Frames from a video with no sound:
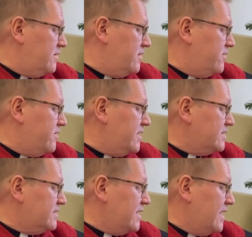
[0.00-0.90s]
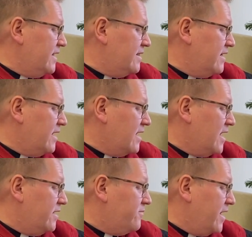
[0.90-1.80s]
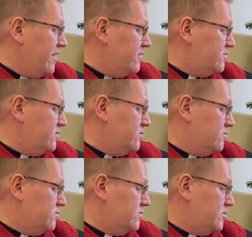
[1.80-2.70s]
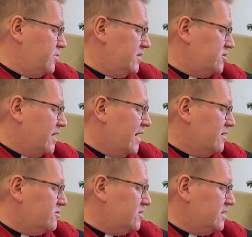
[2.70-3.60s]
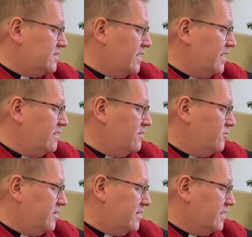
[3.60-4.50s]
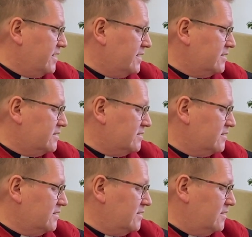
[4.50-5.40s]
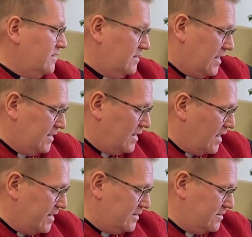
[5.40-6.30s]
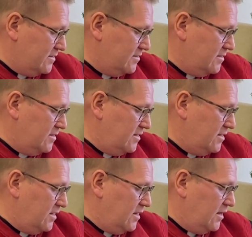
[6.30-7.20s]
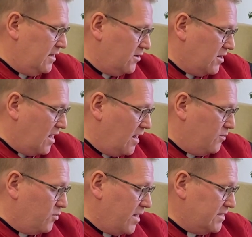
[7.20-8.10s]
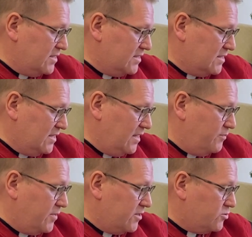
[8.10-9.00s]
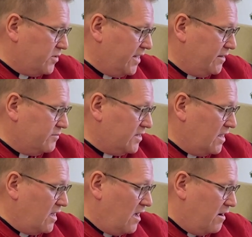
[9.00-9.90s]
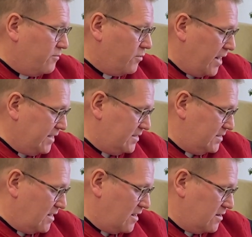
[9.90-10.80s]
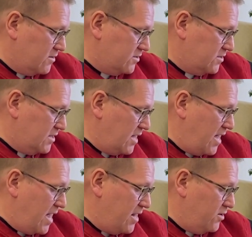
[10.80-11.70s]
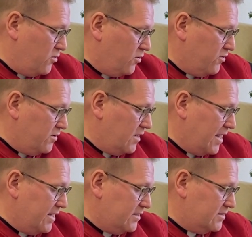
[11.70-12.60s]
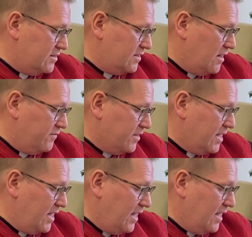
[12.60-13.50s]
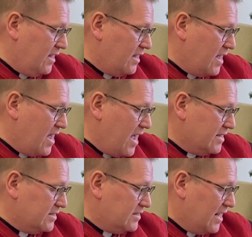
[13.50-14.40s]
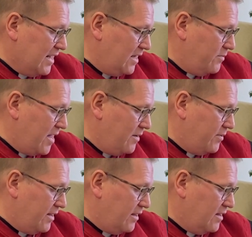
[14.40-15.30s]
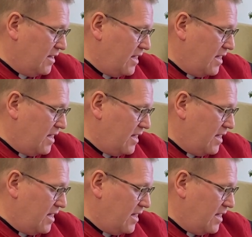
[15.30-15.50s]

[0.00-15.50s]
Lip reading: There isn't anything I'd rather do, sweet child," she said with a kiss. "Night, night." Little cub went to sleep and dreamed of bright stars and northern lights, of a king as a tiny baby,